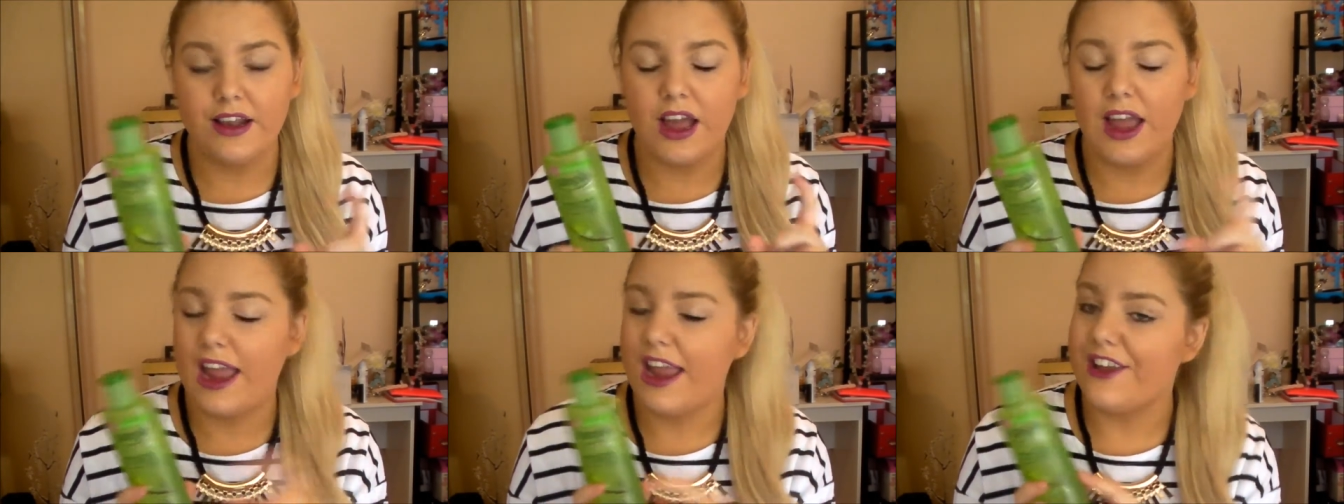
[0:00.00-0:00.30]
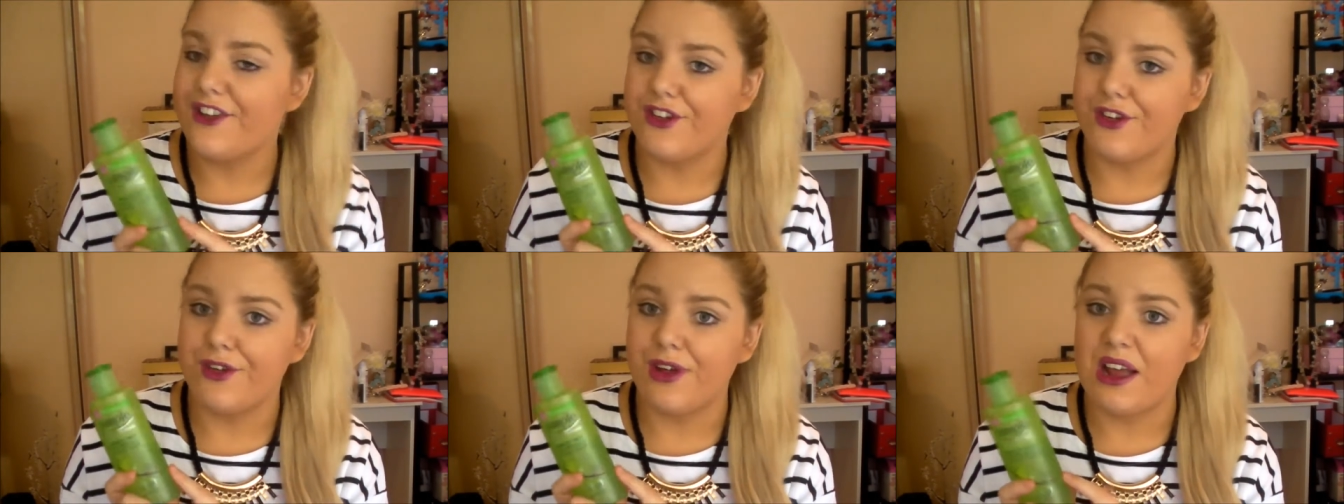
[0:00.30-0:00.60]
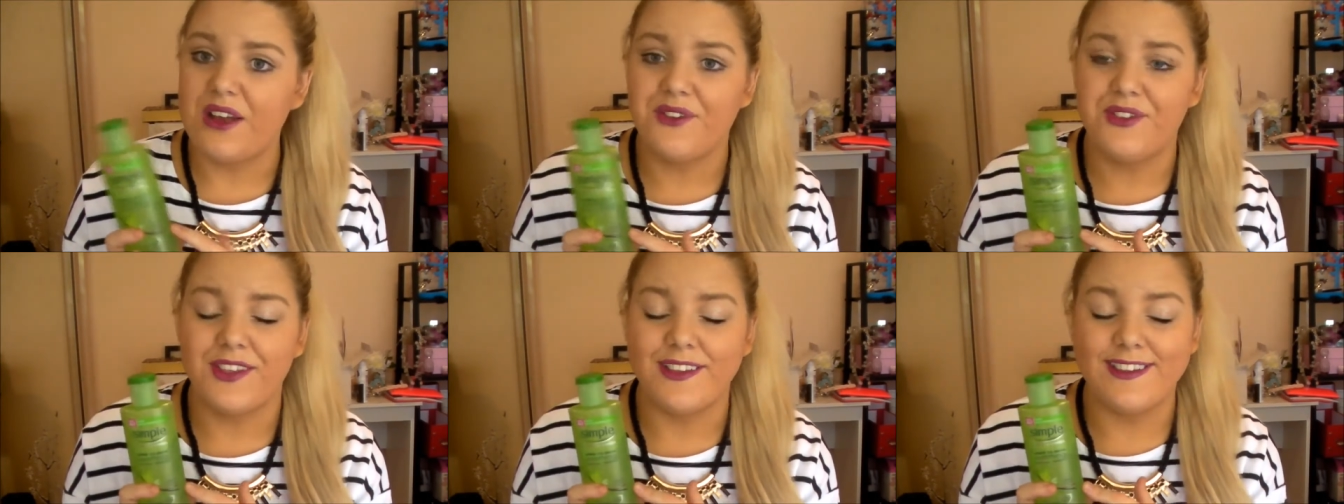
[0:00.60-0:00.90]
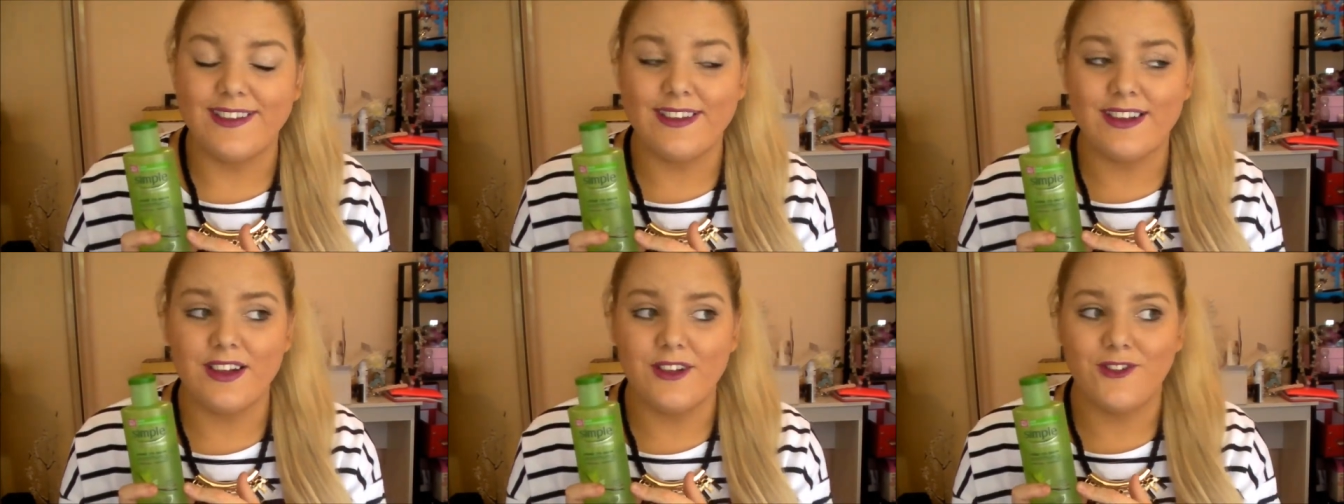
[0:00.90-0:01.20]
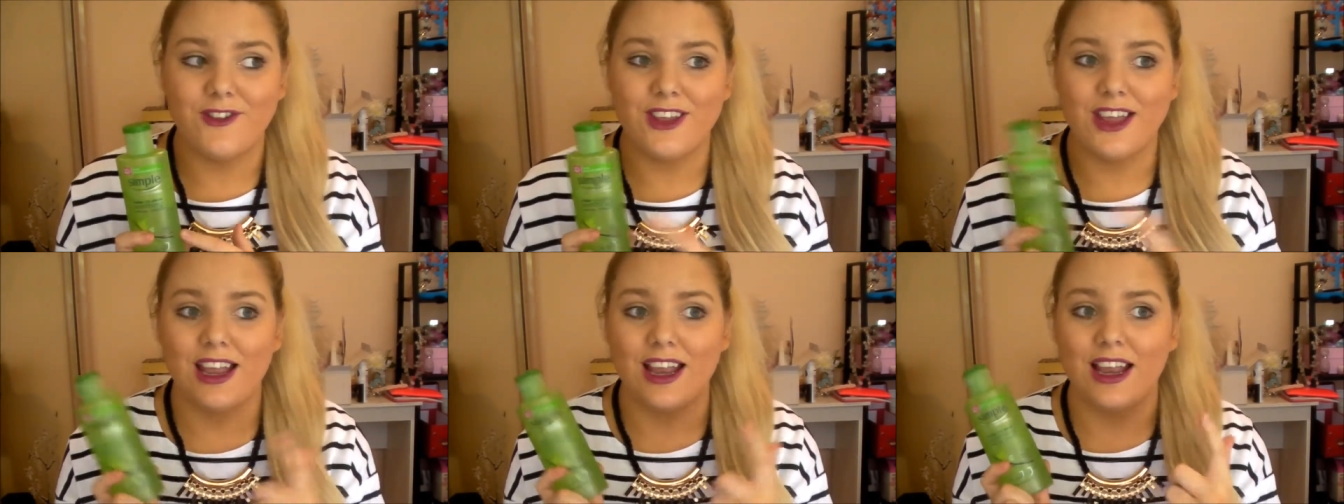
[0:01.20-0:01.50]
I do have
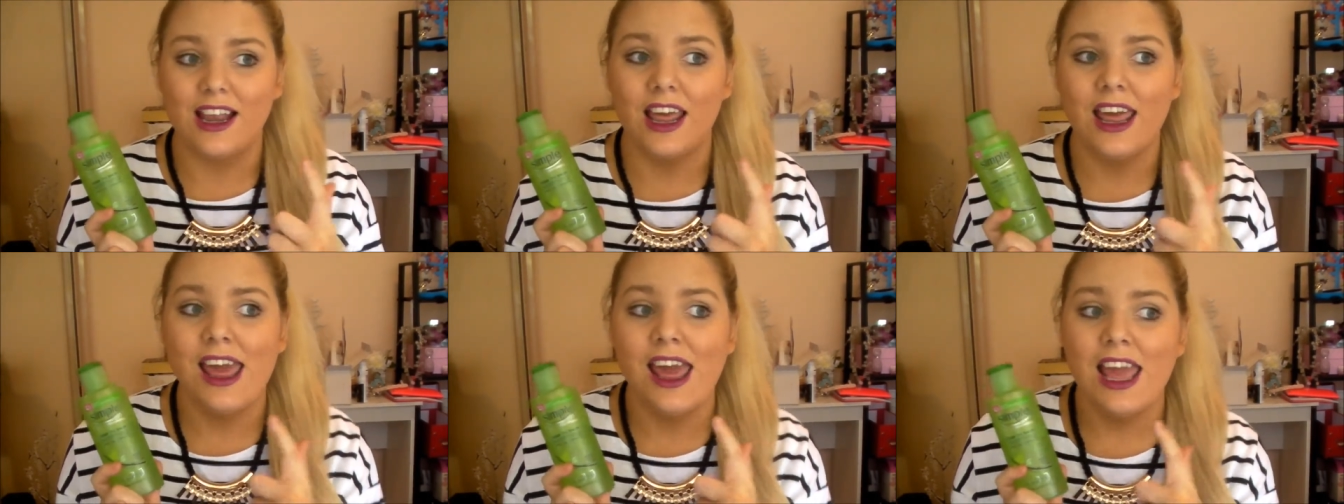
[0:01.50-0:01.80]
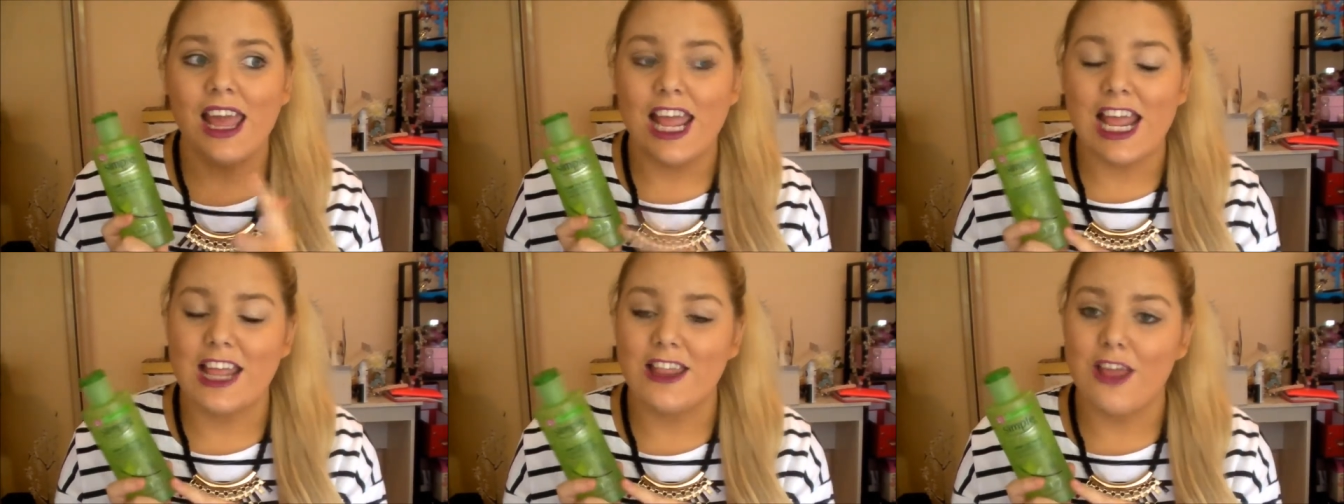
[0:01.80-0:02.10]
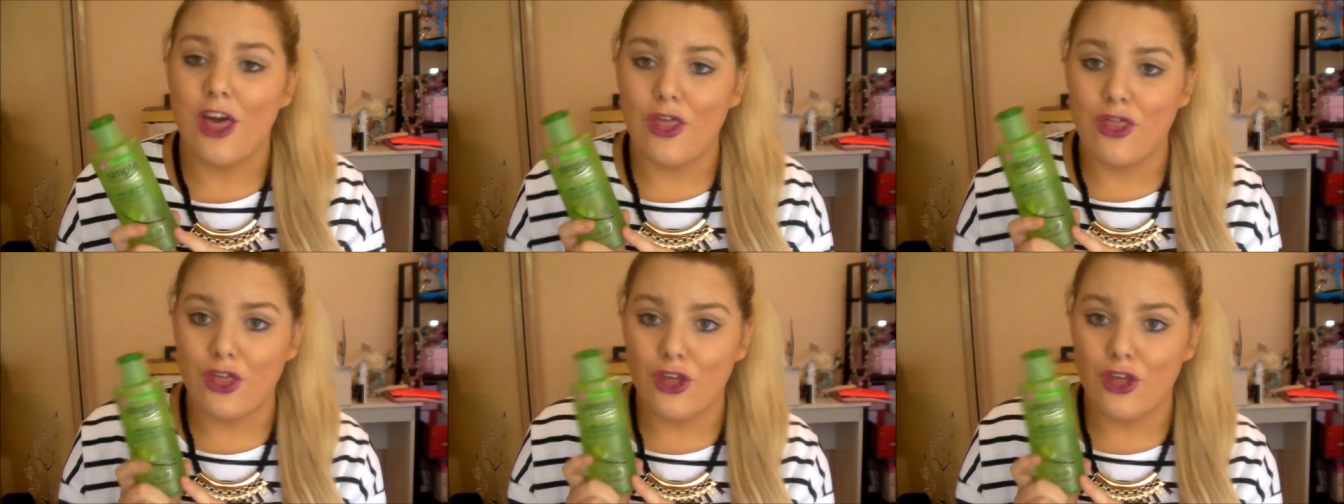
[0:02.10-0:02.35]
sensitive skin in